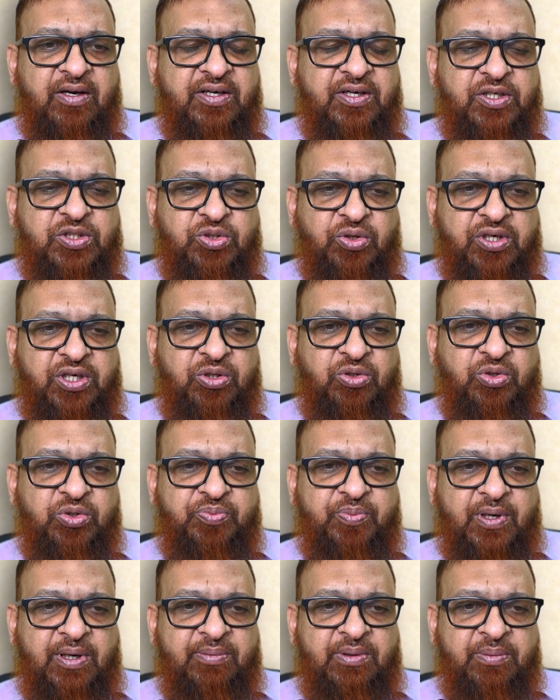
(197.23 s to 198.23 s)
It's okay, no
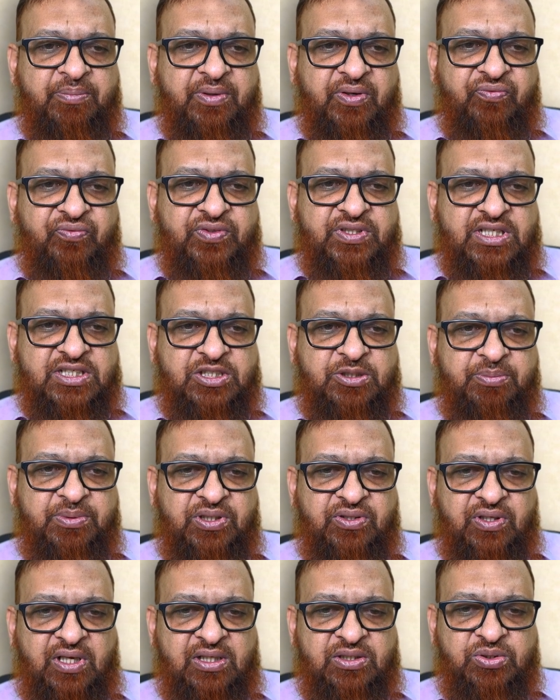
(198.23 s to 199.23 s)
problem. If just
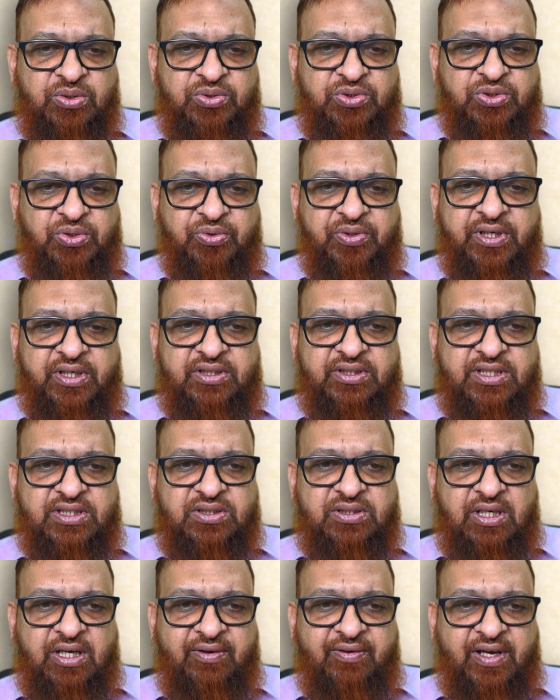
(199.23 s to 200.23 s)
me also is okay.
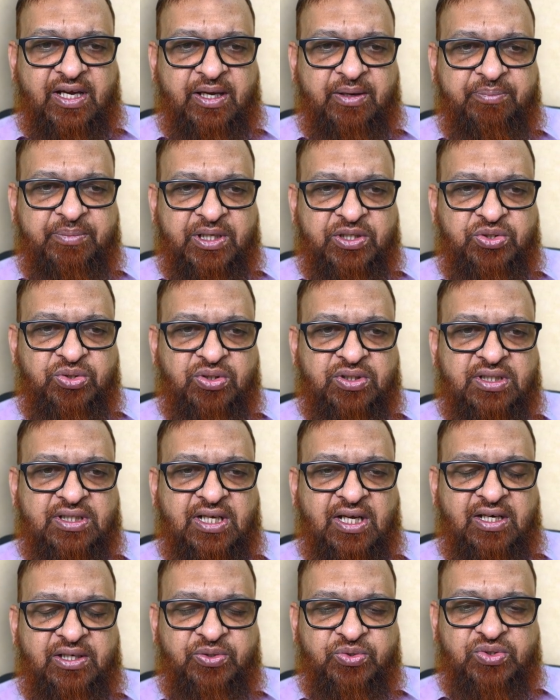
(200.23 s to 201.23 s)
Just I make sure that
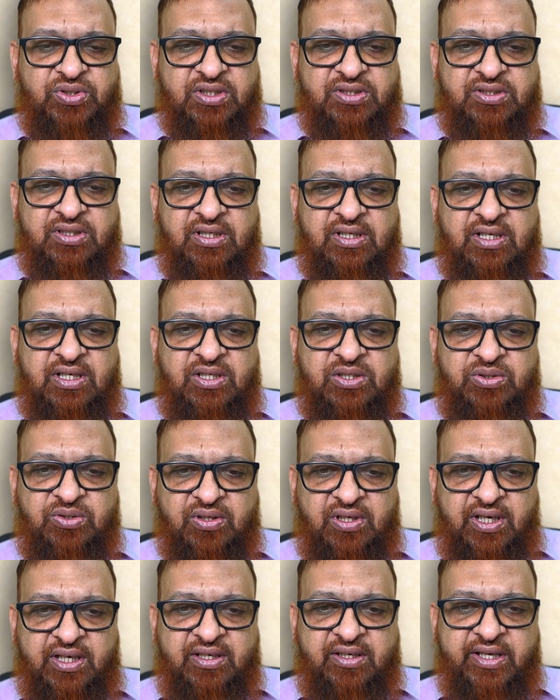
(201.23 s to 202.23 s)
all users. So
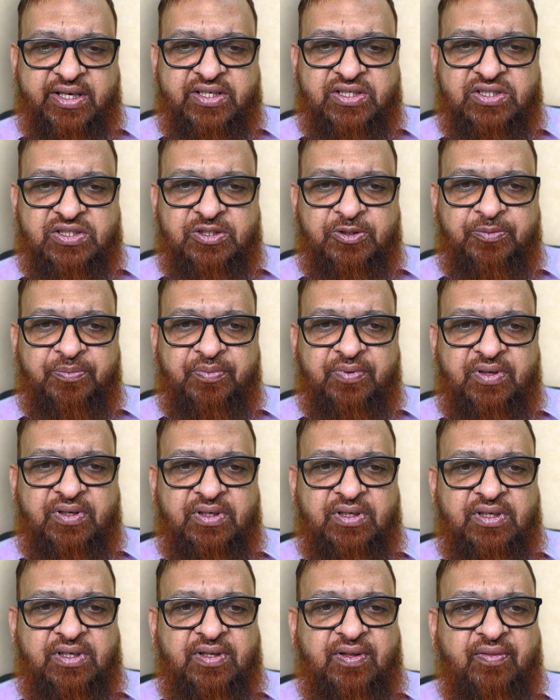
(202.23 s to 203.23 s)
click next.
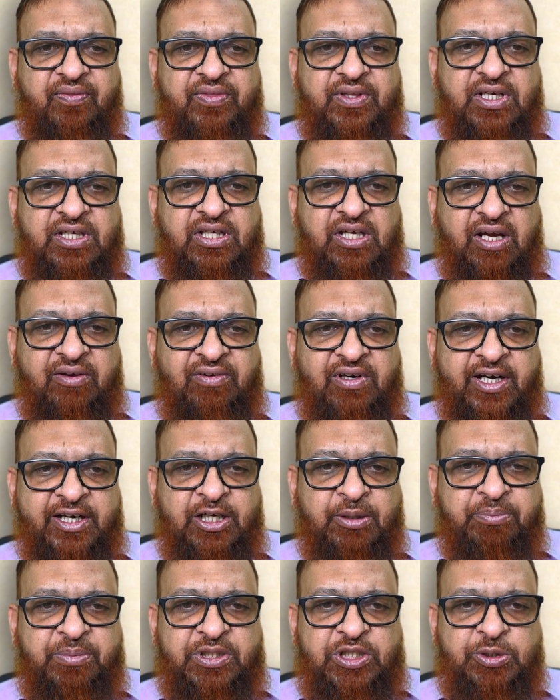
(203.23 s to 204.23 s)
Then I will end
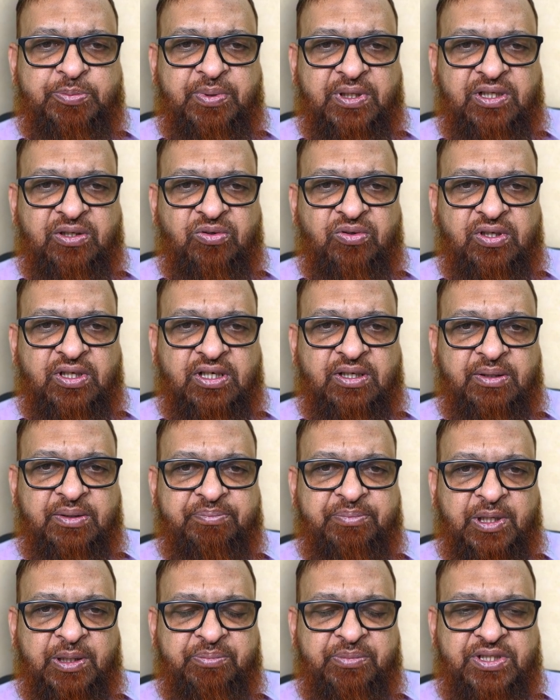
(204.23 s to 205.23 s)
up with this particular
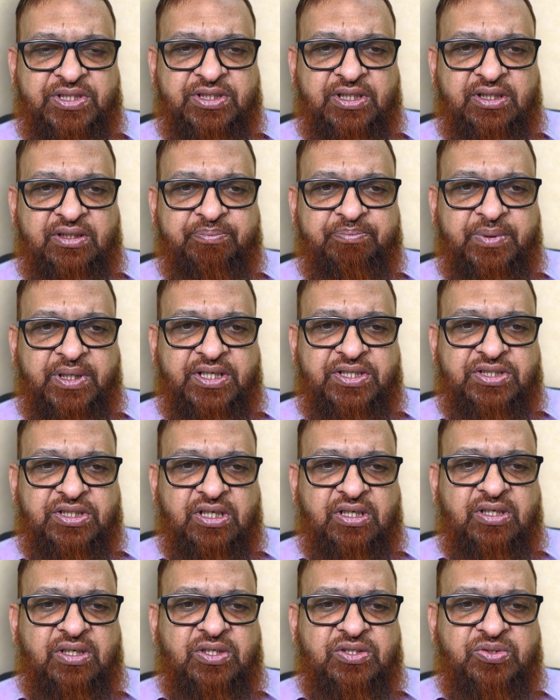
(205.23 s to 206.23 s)
permission page.
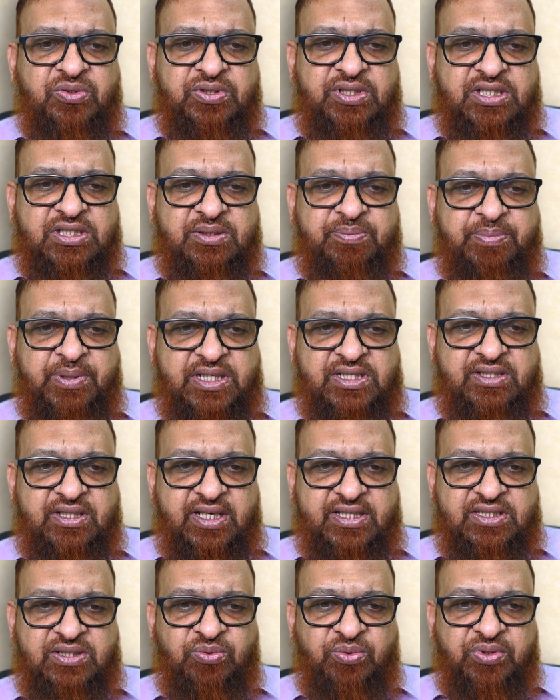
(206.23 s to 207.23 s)
So just press
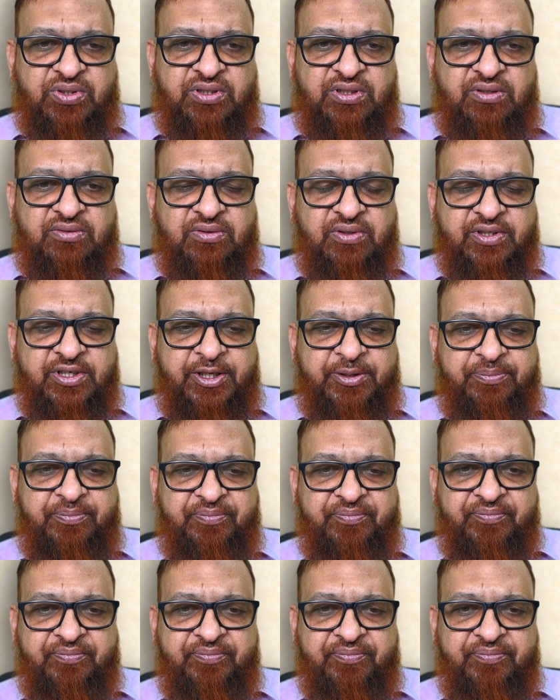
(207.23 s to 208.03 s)
S over here. Okay.